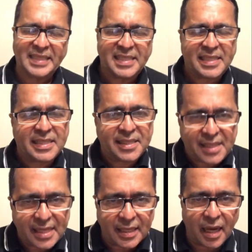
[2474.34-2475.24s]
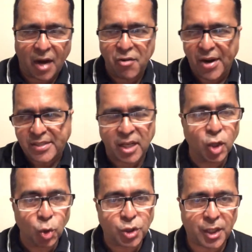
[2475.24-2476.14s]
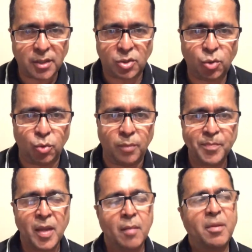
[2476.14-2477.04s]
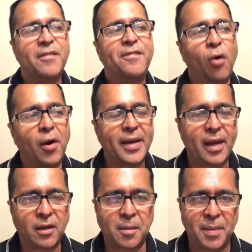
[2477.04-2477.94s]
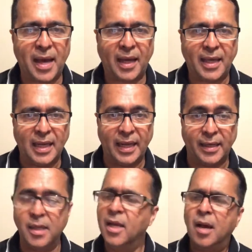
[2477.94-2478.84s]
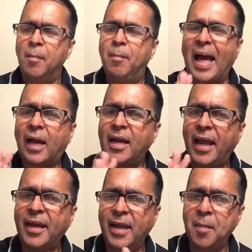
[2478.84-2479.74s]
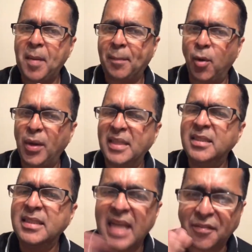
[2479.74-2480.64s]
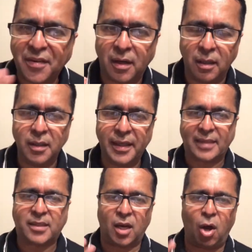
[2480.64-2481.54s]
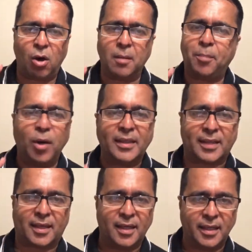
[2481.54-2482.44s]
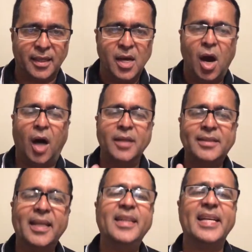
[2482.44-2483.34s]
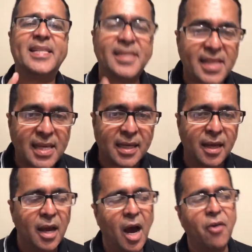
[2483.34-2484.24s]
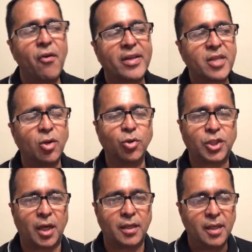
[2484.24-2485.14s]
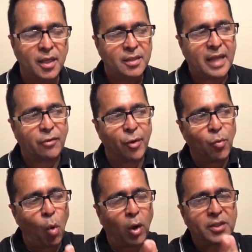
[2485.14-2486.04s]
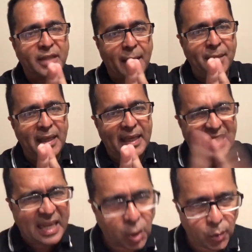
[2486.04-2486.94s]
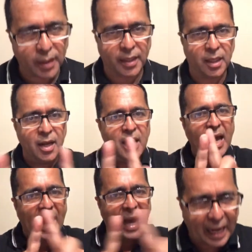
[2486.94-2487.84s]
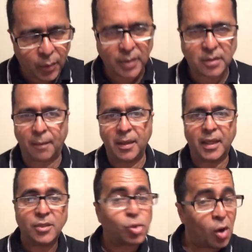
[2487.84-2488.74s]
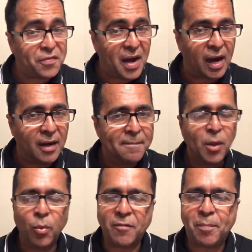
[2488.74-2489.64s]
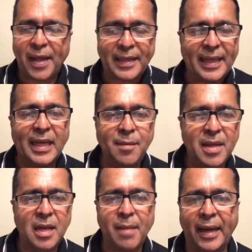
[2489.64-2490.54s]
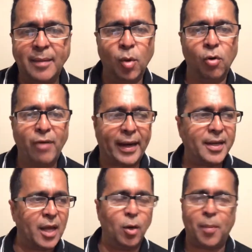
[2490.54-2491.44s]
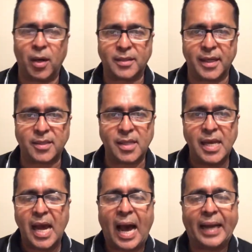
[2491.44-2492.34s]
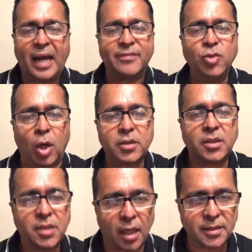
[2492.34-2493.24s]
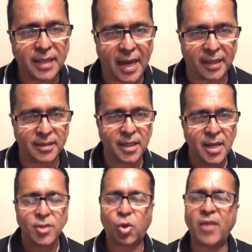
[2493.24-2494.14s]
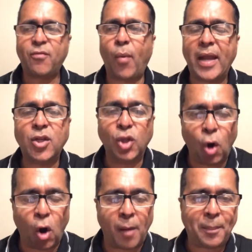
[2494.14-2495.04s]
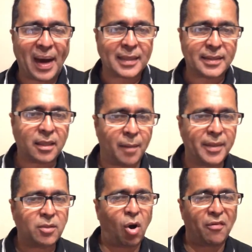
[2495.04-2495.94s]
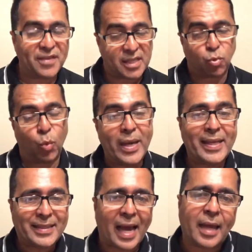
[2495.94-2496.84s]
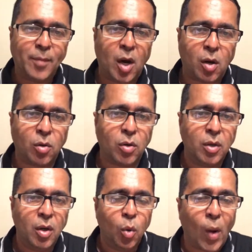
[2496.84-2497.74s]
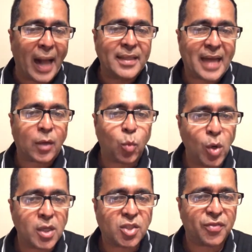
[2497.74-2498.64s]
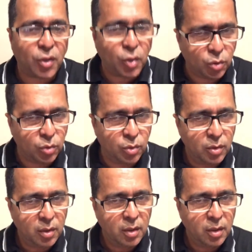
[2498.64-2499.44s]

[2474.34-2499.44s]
and see a resolution to before there could be a healing. Black and Indian people will never get along politically until they see a resolution that rewards them equally, equitably. So far, we've played itty, meeny, miny, mo, red and yellow politics and have not done that. So if when your party come into office is we time now, while that works for you,